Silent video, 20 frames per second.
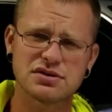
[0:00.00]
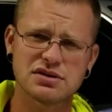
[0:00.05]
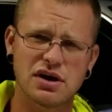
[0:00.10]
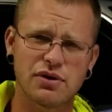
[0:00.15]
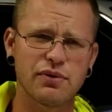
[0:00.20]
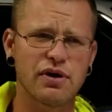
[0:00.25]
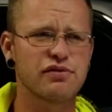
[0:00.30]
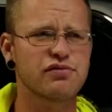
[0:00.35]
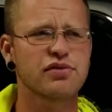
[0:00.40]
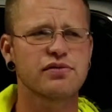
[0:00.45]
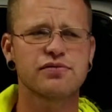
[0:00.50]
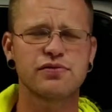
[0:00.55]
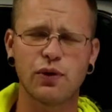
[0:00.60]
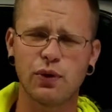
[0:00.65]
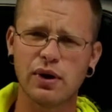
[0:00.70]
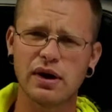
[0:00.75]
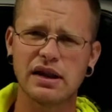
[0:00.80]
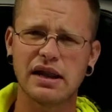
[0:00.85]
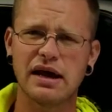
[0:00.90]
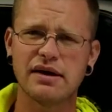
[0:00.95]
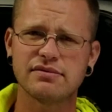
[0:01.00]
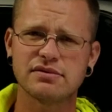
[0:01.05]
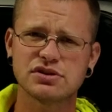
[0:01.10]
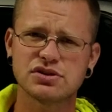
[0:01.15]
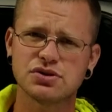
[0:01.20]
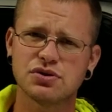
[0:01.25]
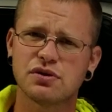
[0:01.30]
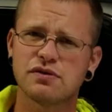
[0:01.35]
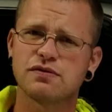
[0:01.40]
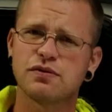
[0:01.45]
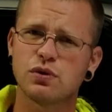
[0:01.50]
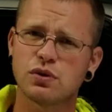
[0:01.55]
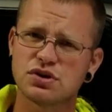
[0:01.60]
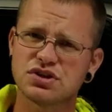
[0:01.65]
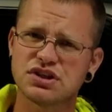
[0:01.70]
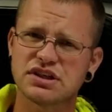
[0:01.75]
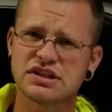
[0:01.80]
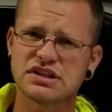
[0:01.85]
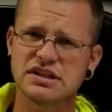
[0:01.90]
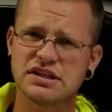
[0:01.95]
I went from 411 to a
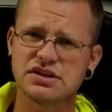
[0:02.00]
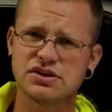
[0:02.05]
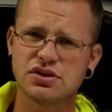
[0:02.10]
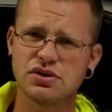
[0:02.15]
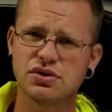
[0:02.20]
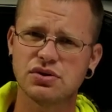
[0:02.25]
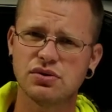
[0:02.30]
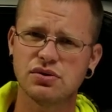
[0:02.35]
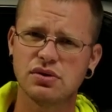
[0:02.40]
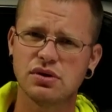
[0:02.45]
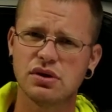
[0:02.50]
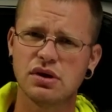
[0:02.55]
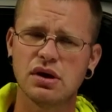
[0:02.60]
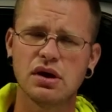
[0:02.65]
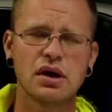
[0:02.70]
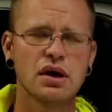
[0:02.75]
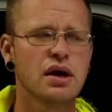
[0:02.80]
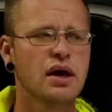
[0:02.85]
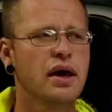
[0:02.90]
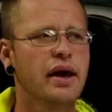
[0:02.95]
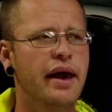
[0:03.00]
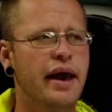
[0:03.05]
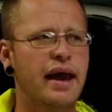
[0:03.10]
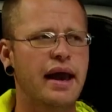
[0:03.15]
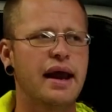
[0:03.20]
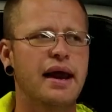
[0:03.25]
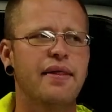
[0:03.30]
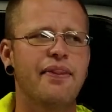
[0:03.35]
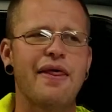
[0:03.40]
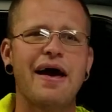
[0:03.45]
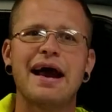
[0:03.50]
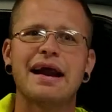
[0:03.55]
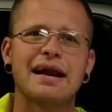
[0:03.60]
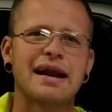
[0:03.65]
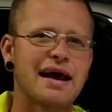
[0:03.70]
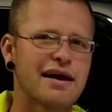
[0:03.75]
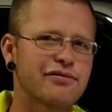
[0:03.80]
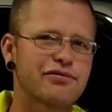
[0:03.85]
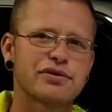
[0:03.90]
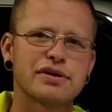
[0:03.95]
462, and that
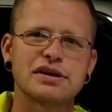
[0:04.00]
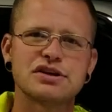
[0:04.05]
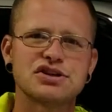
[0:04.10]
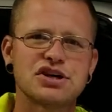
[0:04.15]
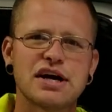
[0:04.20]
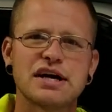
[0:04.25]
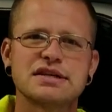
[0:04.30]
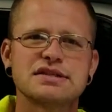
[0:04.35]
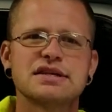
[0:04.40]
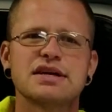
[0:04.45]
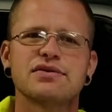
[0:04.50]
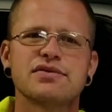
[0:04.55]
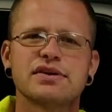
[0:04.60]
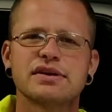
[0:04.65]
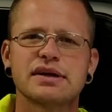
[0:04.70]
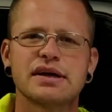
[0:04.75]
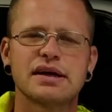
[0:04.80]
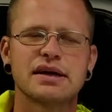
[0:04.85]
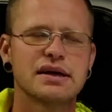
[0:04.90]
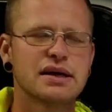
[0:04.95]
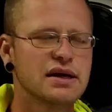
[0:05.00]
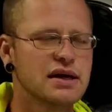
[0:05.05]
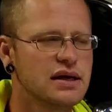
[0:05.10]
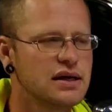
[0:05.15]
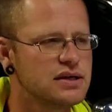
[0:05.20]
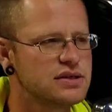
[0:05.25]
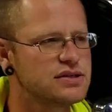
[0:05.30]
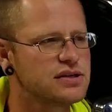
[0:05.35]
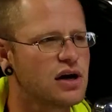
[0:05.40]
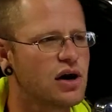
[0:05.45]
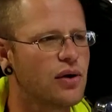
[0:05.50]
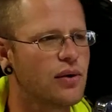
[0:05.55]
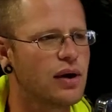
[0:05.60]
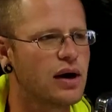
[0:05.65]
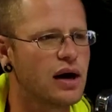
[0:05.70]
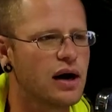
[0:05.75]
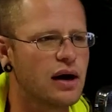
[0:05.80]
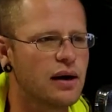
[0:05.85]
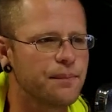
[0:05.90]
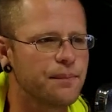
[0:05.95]
definitely changed everything. So